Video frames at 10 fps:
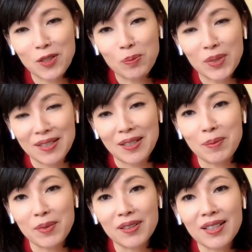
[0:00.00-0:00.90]
to be
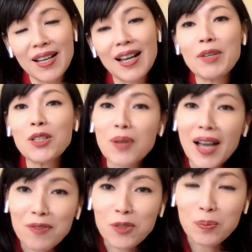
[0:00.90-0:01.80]
stable. I mean, you
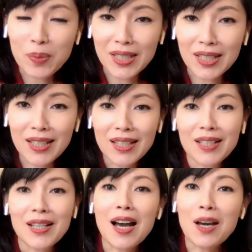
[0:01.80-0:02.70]
have to be
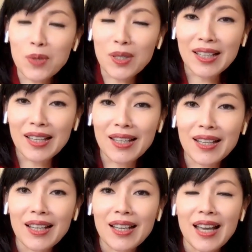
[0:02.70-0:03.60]

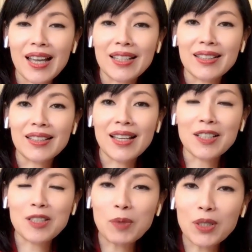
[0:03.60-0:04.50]
hardworking and
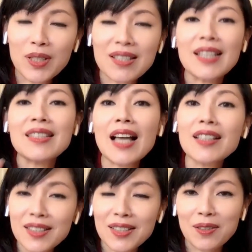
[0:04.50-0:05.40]
experienced and
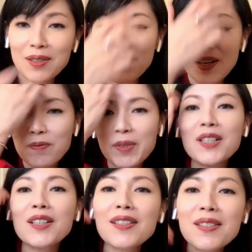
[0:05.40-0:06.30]
talented yourself,
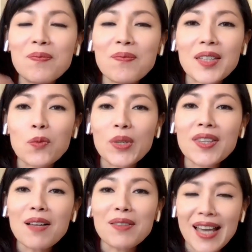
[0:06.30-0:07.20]
because
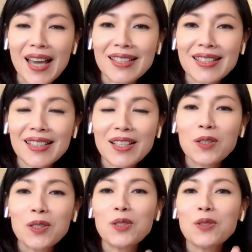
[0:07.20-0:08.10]
without that,
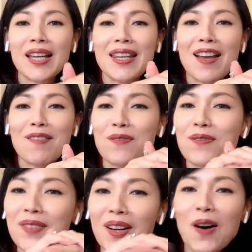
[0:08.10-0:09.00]
you can have
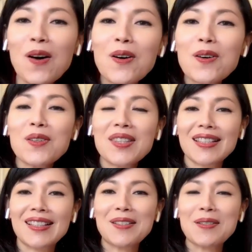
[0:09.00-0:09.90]
all
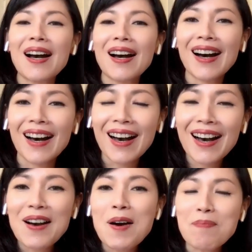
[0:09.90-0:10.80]
the
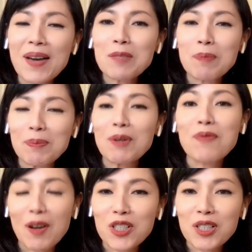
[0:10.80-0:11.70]
best people
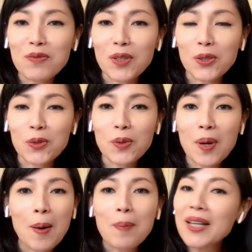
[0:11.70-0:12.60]
vouching for you,
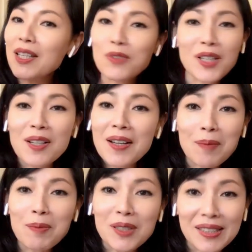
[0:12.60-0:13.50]
but if you're not
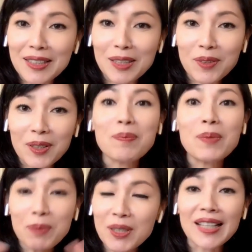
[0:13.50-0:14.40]
able to deliver,
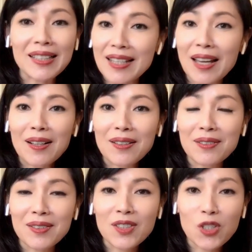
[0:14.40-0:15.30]
people can tell
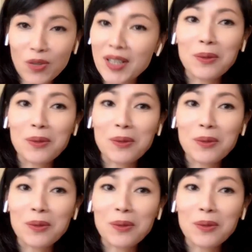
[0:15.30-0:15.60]
straight